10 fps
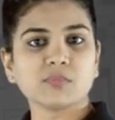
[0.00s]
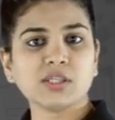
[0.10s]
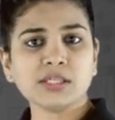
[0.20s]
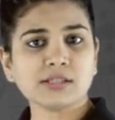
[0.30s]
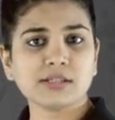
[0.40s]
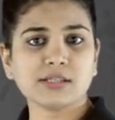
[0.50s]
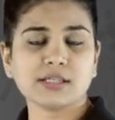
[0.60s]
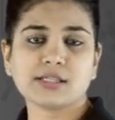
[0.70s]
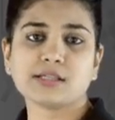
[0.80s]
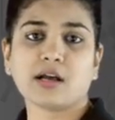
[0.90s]
These
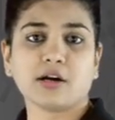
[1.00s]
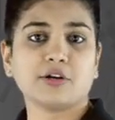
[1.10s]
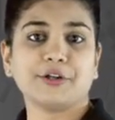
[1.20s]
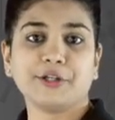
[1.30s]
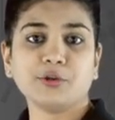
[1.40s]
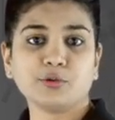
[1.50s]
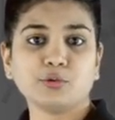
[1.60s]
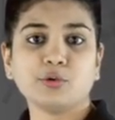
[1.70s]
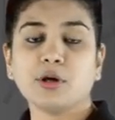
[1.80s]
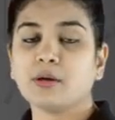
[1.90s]
diseases occur
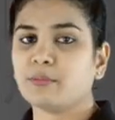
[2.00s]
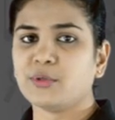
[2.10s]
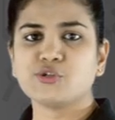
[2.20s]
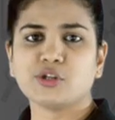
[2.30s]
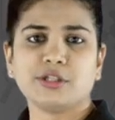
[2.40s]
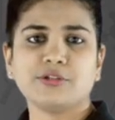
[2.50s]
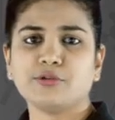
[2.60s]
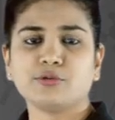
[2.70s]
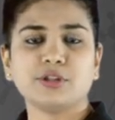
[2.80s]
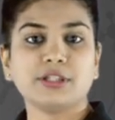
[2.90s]
majorly due
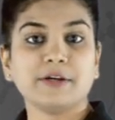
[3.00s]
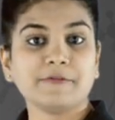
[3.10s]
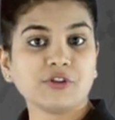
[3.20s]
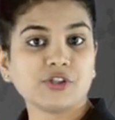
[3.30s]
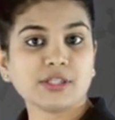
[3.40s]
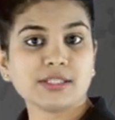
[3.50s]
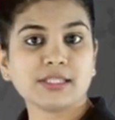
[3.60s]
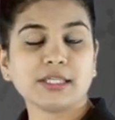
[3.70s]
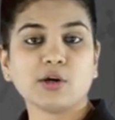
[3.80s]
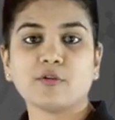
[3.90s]
to the
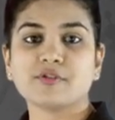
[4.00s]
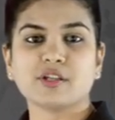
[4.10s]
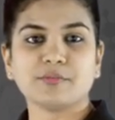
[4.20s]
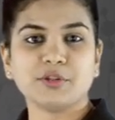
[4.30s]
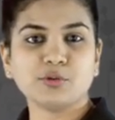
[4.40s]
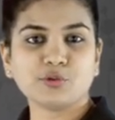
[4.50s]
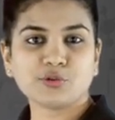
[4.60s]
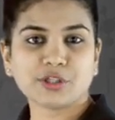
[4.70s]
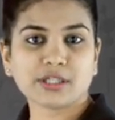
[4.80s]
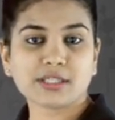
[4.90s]
deficiency of some
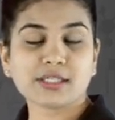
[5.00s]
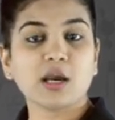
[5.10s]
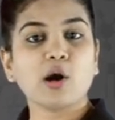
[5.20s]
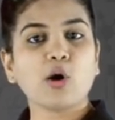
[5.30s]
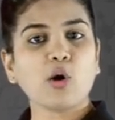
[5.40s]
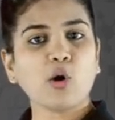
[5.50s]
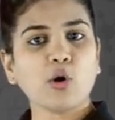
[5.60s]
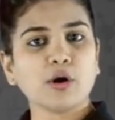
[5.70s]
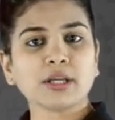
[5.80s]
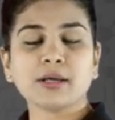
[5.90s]
nutrients
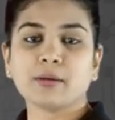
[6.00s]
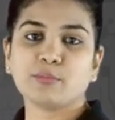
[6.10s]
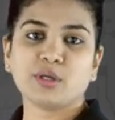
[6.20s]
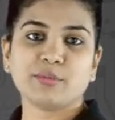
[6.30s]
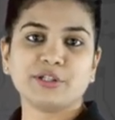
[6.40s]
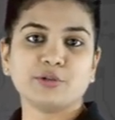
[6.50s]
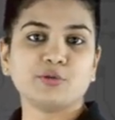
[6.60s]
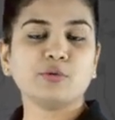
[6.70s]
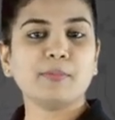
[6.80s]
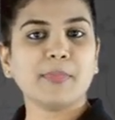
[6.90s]
or maybe due to